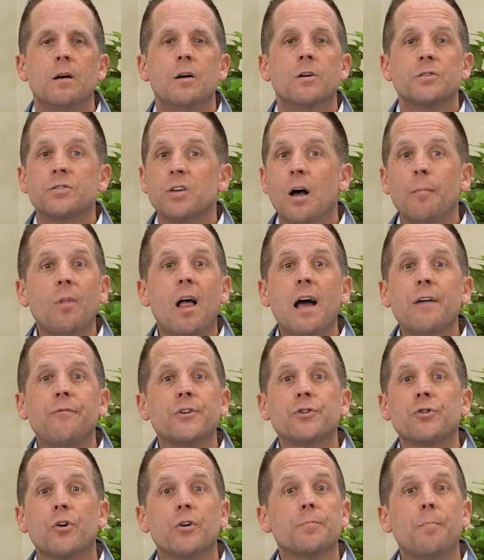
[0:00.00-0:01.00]
Some life
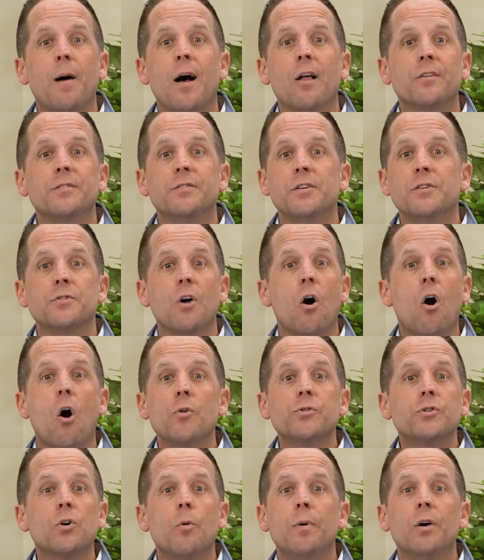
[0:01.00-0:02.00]
insurance policies
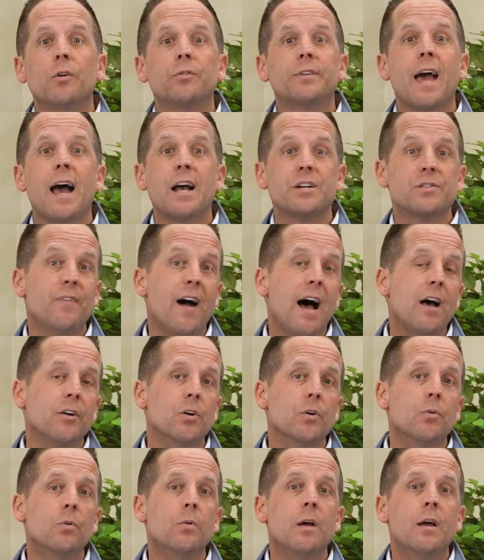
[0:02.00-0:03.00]
also build cash
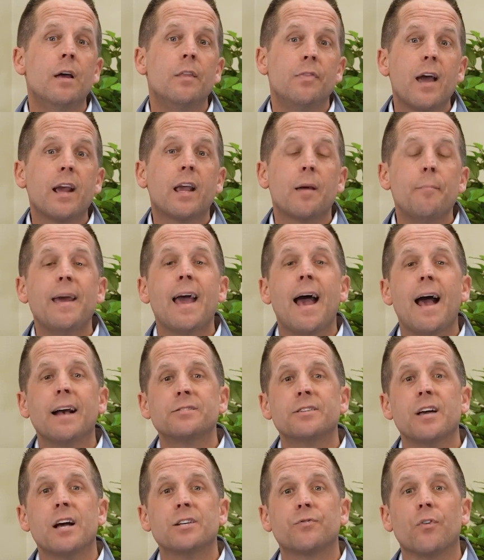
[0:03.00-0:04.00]
value that can be
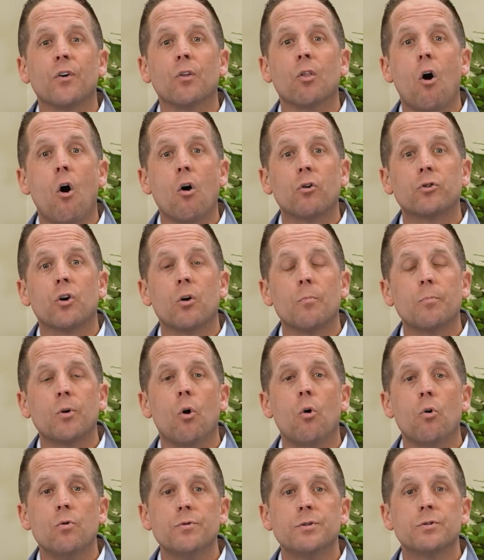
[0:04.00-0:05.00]
accessed for long-term
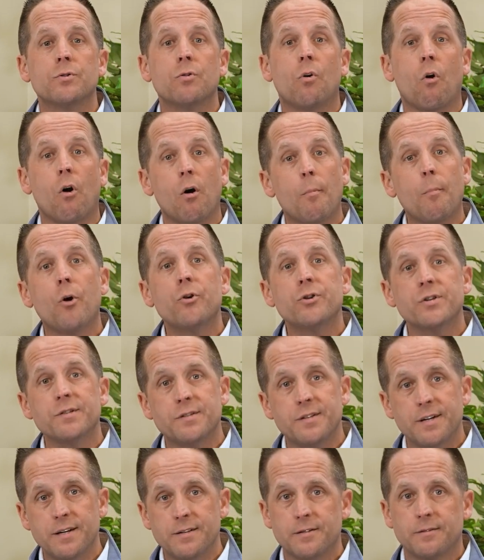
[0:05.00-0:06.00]
goals or
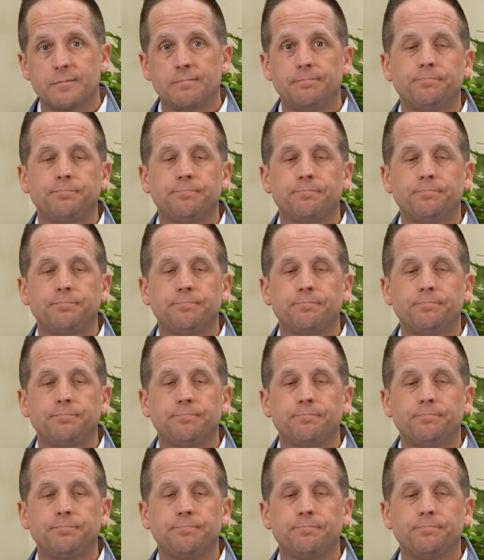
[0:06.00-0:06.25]
emergencies.